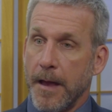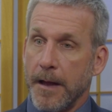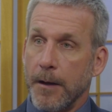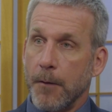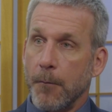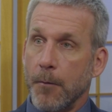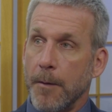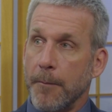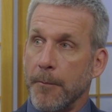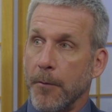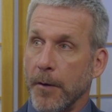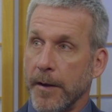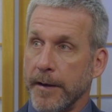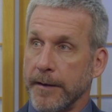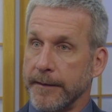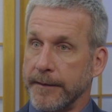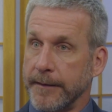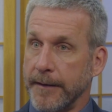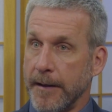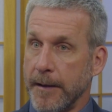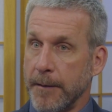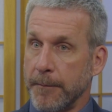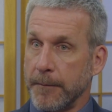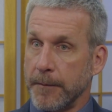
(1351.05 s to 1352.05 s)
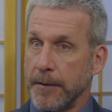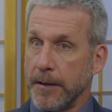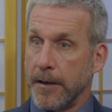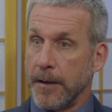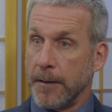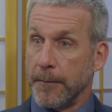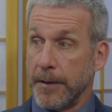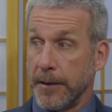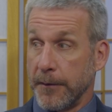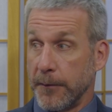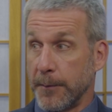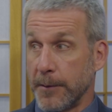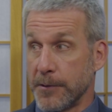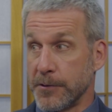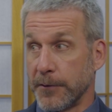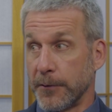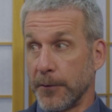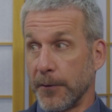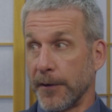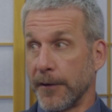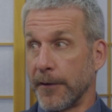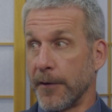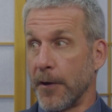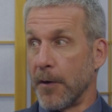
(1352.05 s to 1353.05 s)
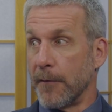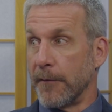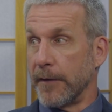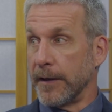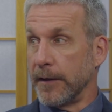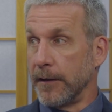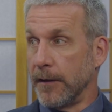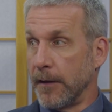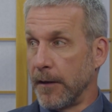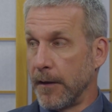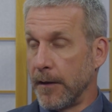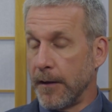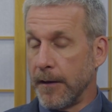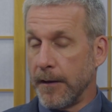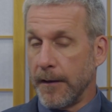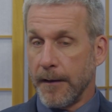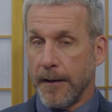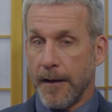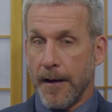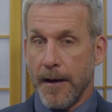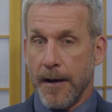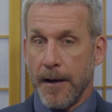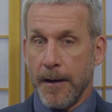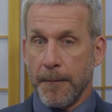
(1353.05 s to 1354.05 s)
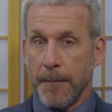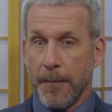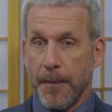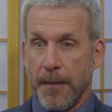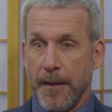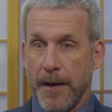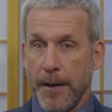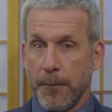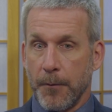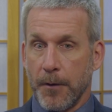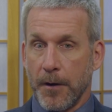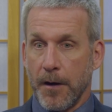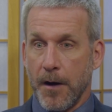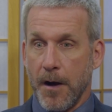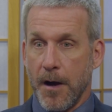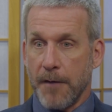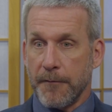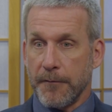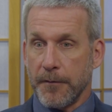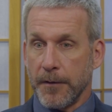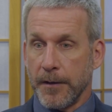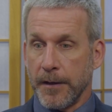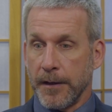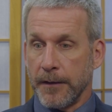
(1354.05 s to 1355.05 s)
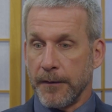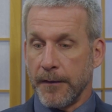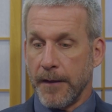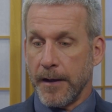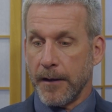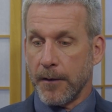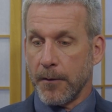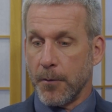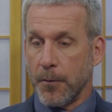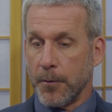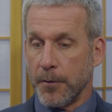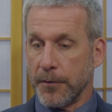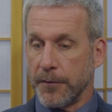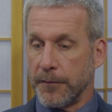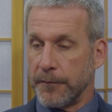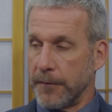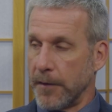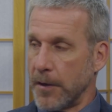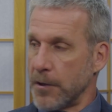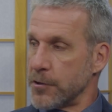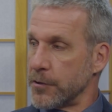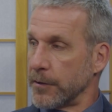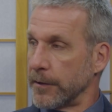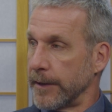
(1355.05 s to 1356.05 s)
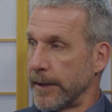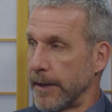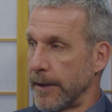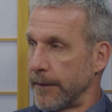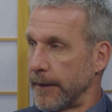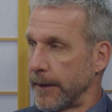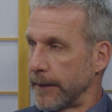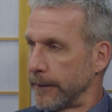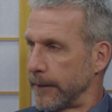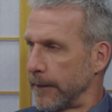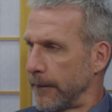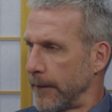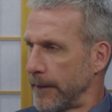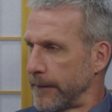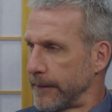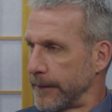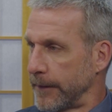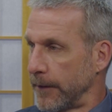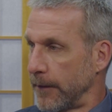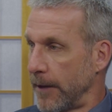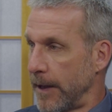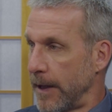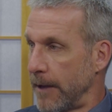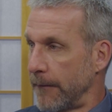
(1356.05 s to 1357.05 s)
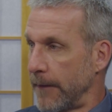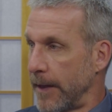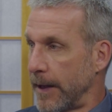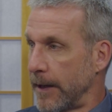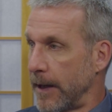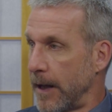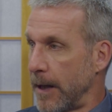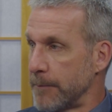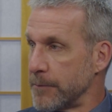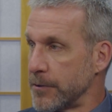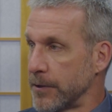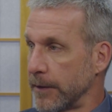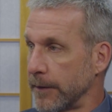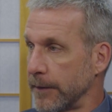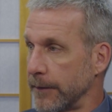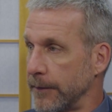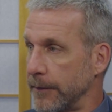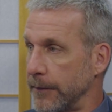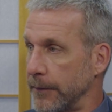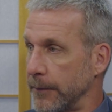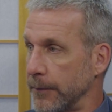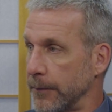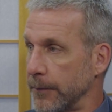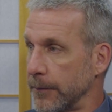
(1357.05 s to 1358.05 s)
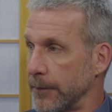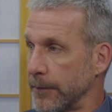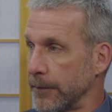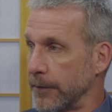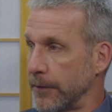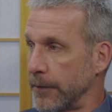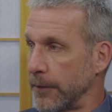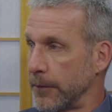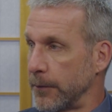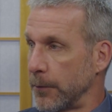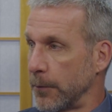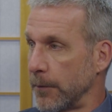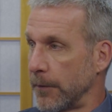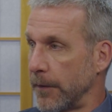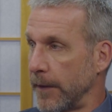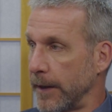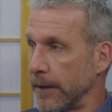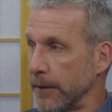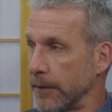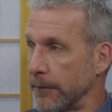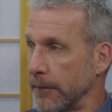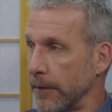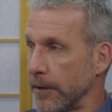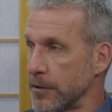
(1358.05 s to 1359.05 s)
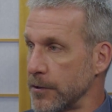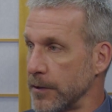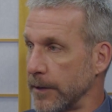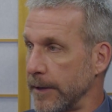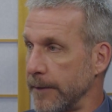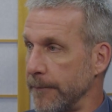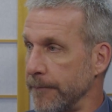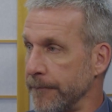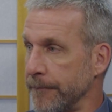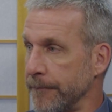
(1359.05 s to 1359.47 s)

And at one point in time, especially during COVID, they were offering that course virtually, I think. Do they still have that option to do things virtually?